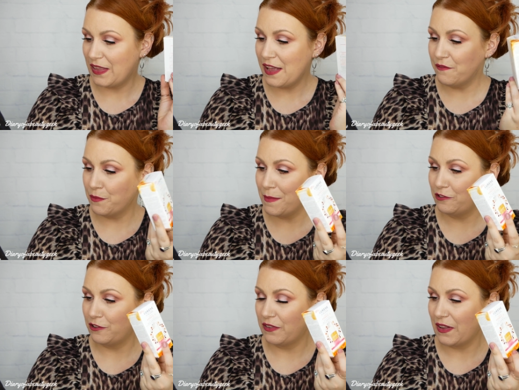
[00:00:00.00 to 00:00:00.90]
So the
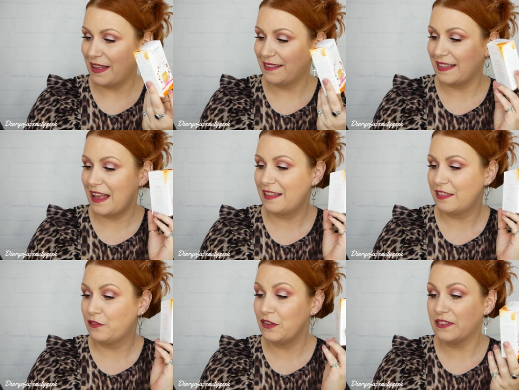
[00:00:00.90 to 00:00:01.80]
information says
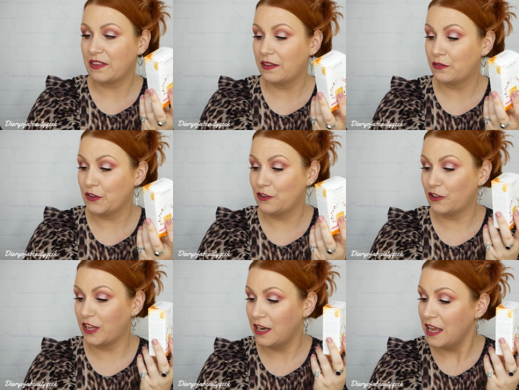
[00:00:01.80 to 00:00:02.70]
that the full-size
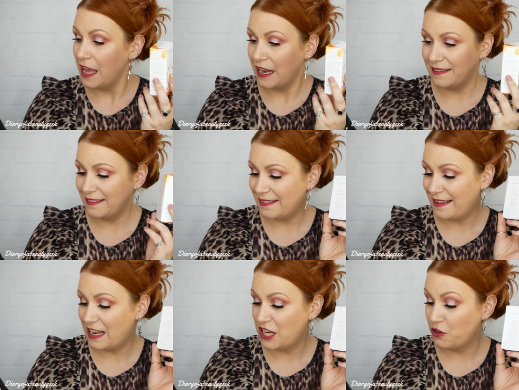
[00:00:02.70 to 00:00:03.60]
version, and it doesn't
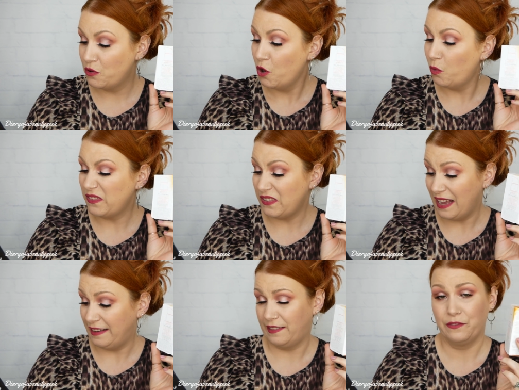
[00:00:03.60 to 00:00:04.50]
tell you what
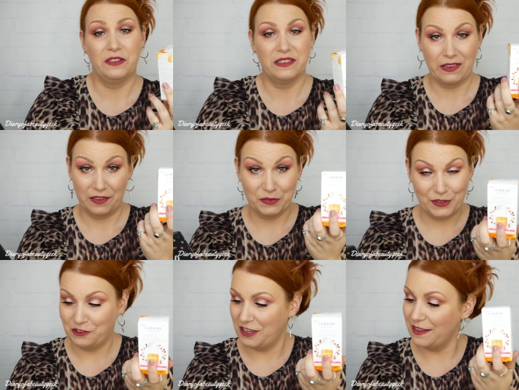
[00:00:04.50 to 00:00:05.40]
size the full-size
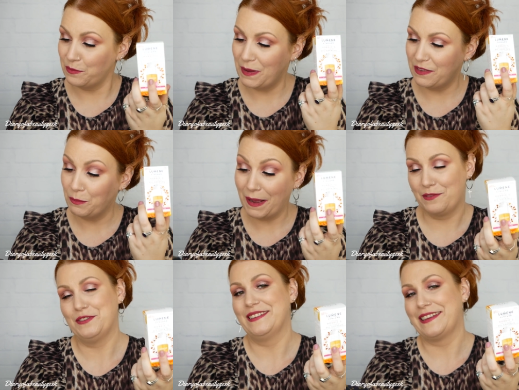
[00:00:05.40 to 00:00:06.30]
version is, but to buy
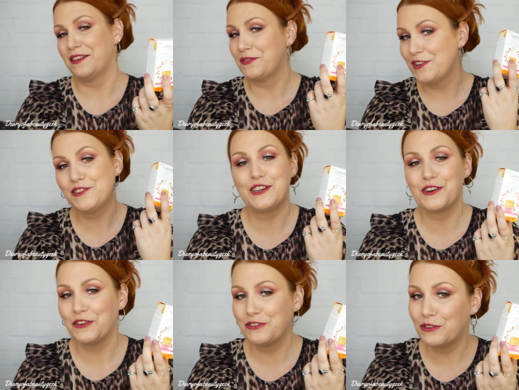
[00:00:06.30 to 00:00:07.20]
the full-size version, it'll
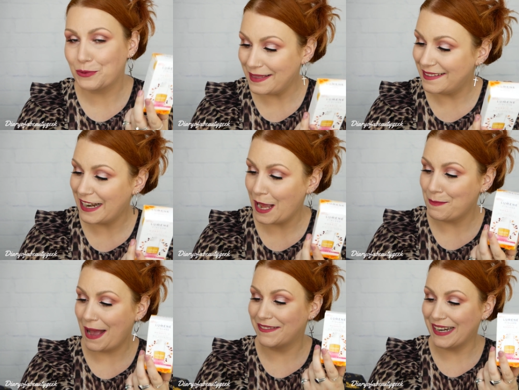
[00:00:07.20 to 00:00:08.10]
cost you
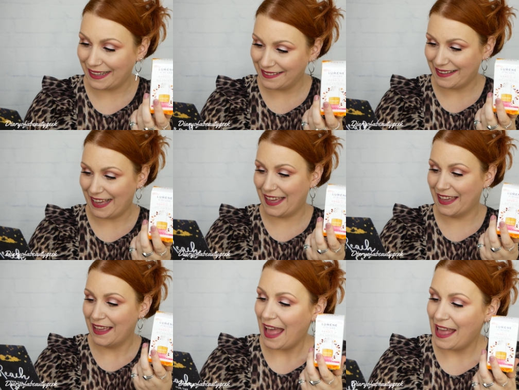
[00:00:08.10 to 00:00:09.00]

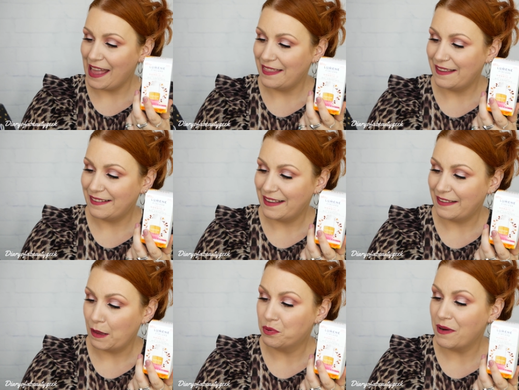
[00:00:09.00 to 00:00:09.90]
£29.90. And this
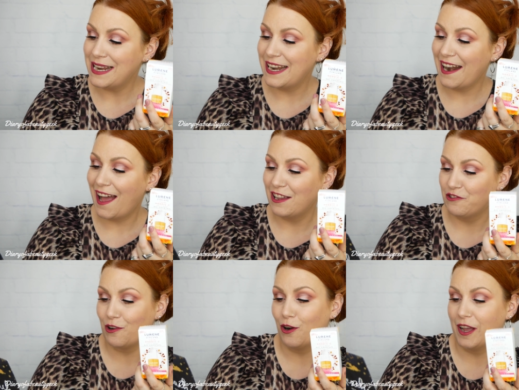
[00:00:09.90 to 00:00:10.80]
is a brightening
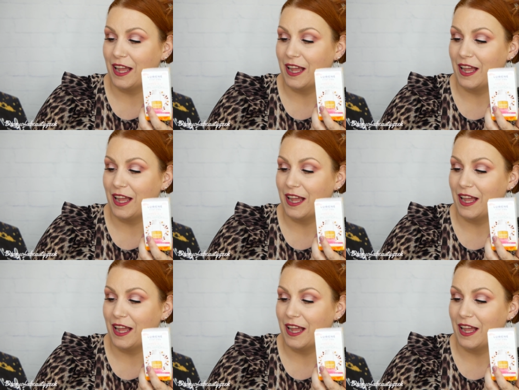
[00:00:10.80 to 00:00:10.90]
Hydra